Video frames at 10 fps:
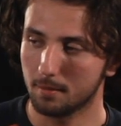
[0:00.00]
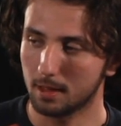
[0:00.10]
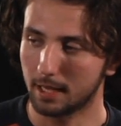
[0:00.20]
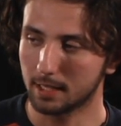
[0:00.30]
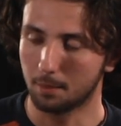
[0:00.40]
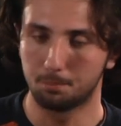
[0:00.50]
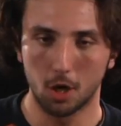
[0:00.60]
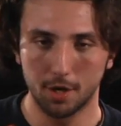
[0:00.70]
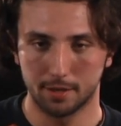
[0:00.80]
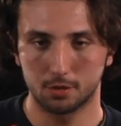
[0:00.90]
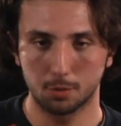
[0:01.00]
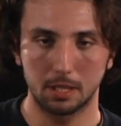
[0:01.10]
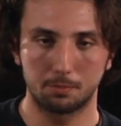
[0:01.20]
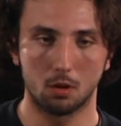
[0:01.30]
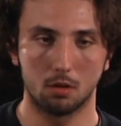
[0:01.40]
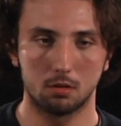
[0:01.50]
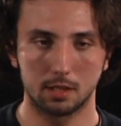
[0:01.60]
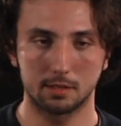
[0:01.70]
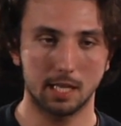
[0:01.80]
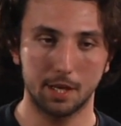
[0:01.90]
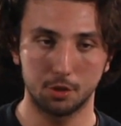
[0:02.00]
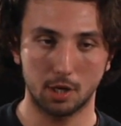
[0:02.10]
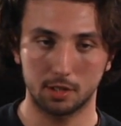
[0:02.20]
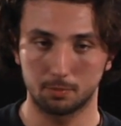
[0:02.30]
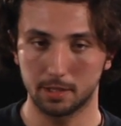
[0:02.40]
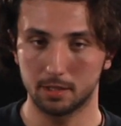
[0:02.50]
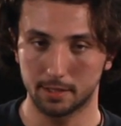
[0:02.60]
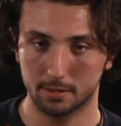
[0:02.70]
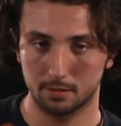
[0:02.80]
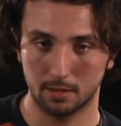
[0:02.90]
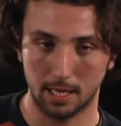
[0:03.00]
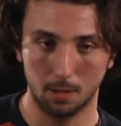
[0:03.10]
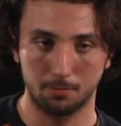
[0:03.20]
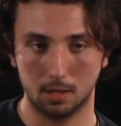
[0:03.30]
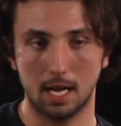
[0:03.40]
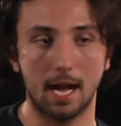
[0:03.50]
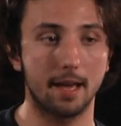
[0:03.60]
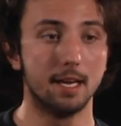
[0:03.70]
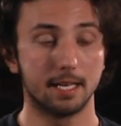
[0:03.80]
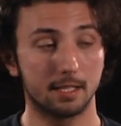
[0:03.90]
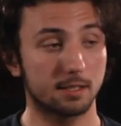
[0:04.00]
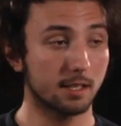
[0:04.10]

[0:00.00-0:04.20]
like a burden to people. Instead, you try to be this helpful guy. It's